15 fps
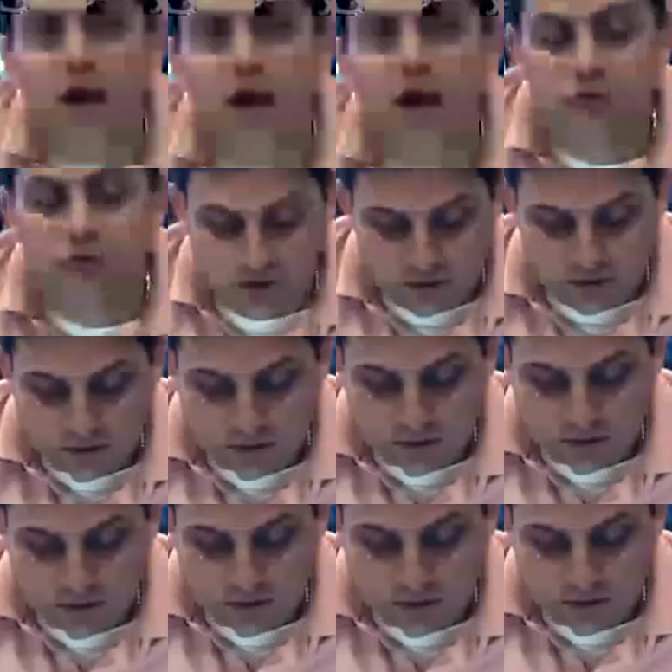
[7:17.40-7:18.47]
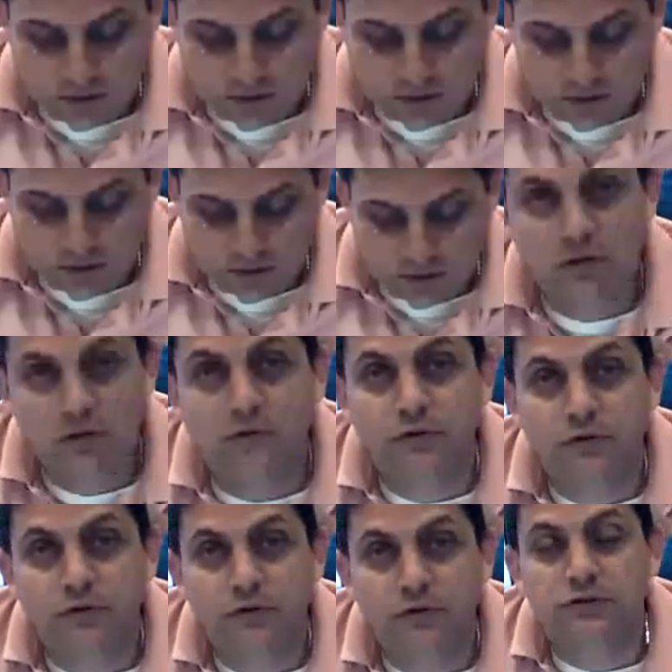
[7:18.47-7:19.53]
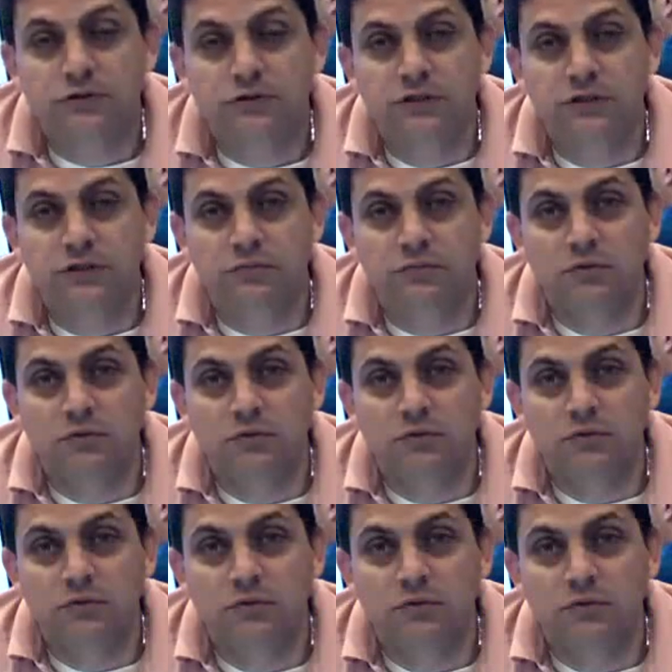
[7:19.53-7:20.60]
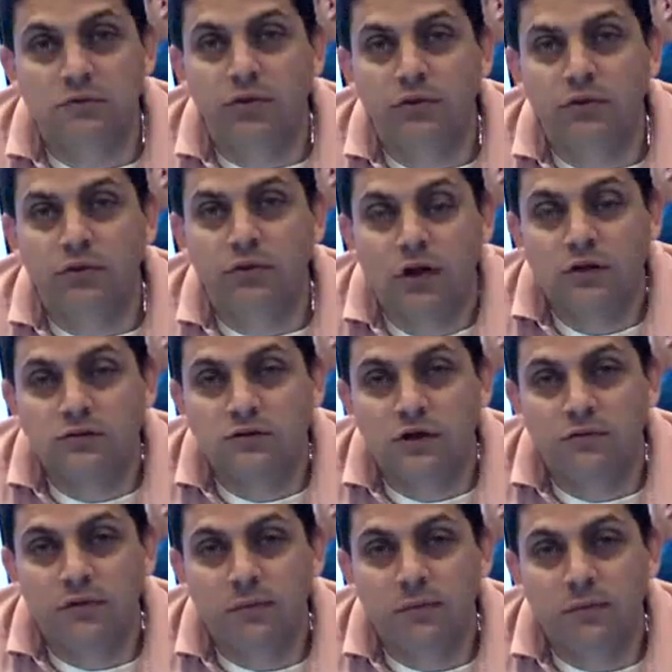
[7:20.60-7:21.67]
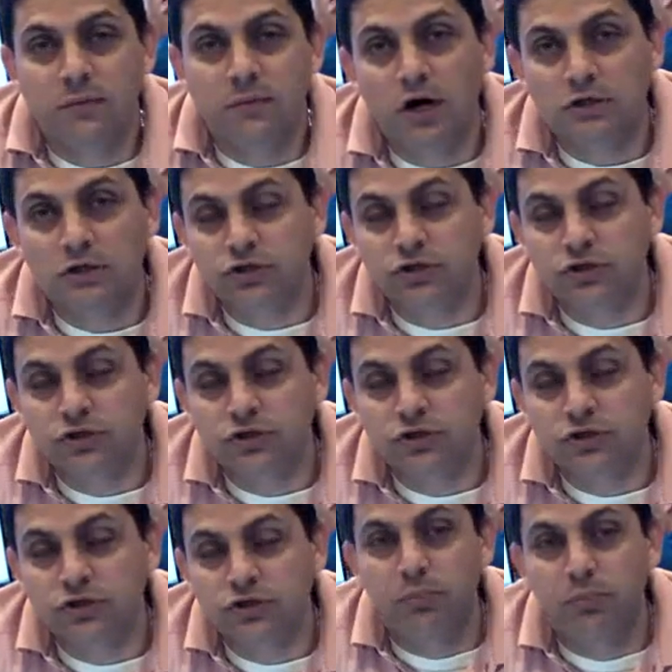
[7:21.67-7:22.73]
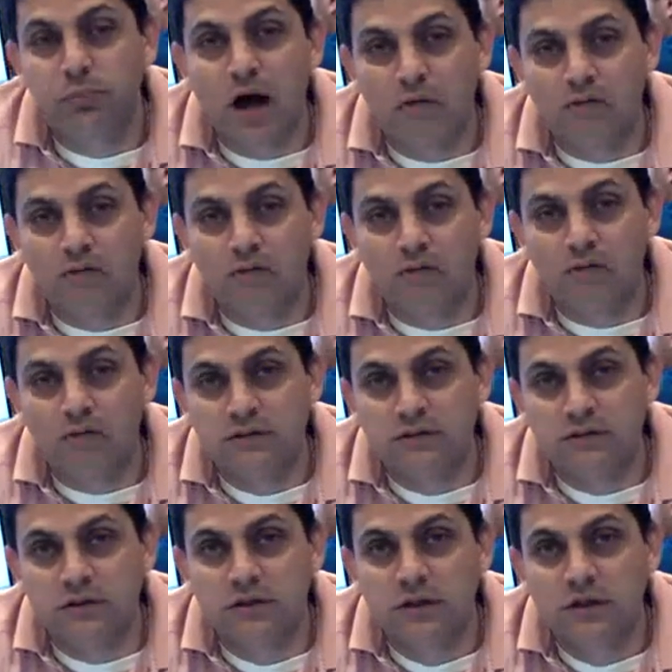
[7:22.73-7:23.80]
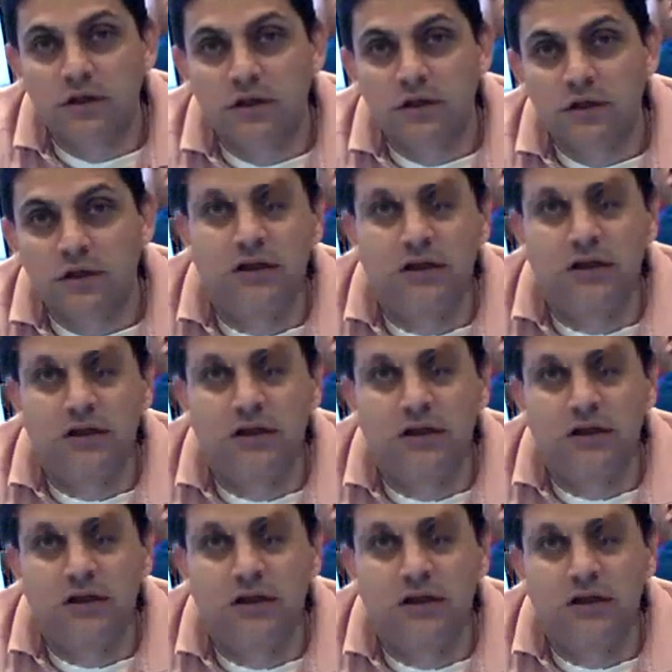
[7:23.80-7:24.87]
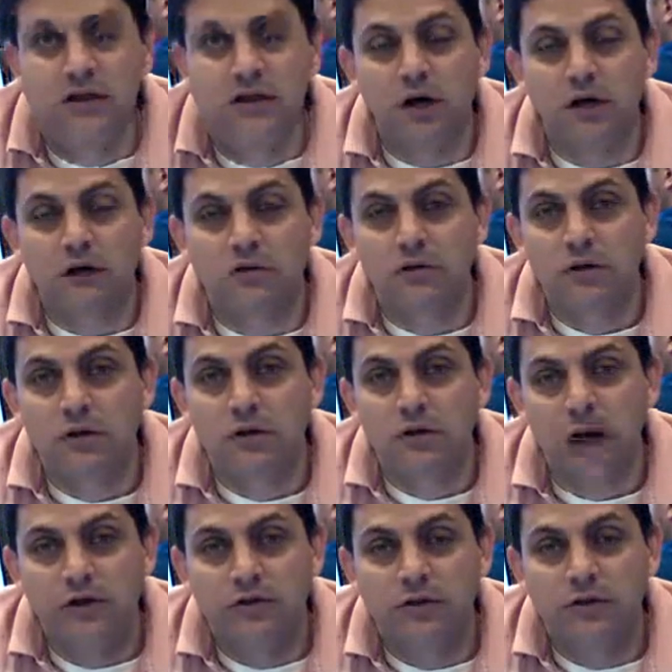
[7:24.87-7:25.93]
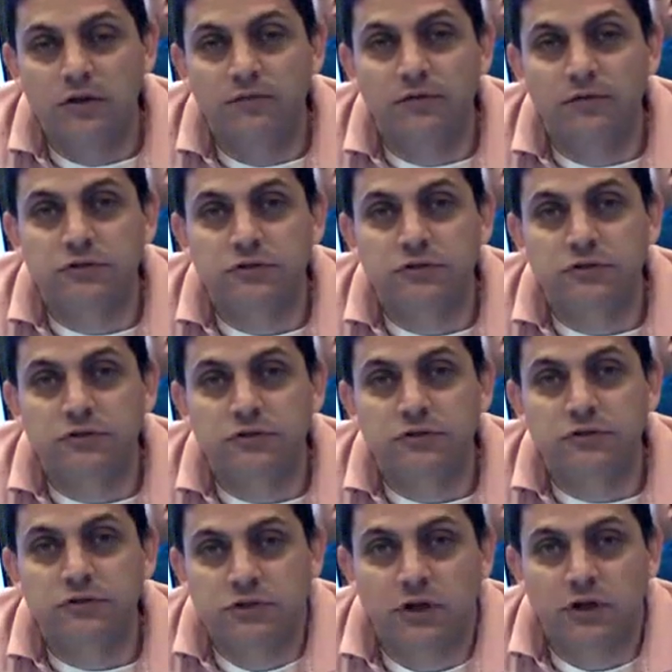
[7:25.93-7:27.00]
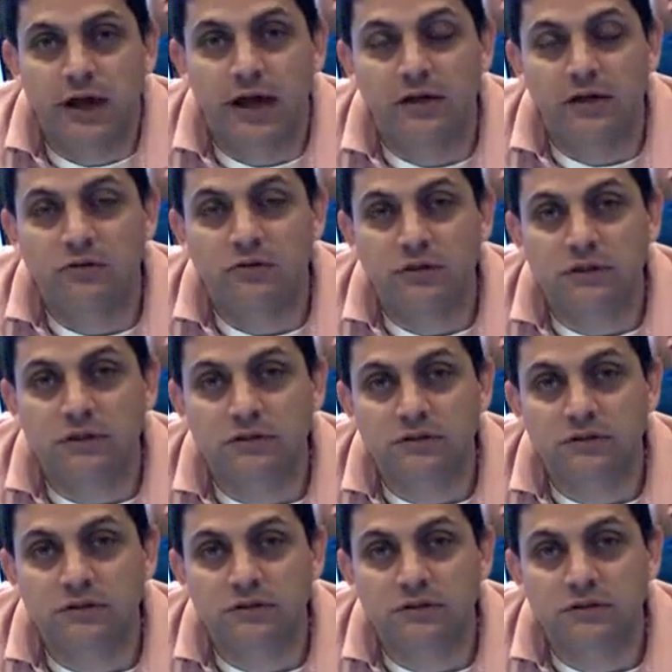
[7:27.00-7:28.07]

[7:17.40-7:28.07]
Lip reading: how do you think it's going to change the role of the infrastructure team with this concept about contracts and policies and the ACI model? How do you think the infrastructure team is going to handle this?